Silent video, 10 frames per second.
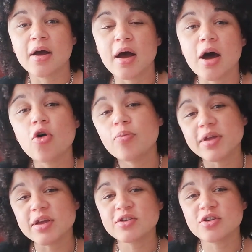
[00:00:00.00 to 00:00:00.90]
I hope that
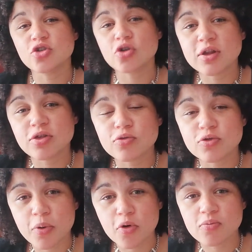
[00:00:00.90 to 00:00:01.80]
you enjoyed those
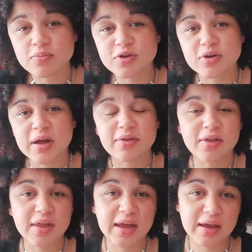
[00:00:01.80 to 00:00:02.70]
poems and that
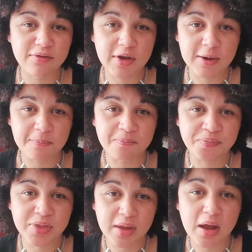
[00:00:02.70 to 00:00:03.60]
they gave you
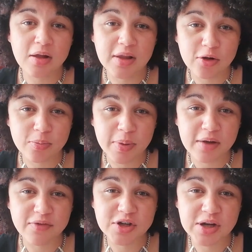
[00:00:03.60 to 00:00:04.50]
a little bit
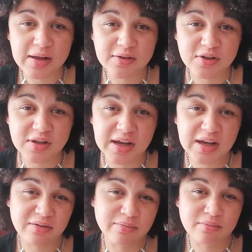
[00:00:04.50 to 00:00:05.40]
of a chance to take
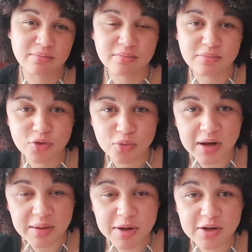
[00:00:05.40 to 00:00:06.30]

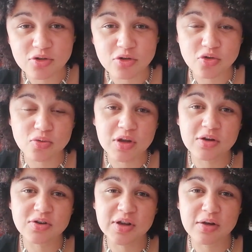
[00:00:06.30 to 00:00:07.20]
20 minutes or so to
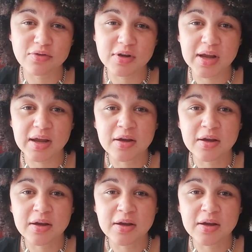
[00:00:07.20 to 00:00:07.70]
yourself today,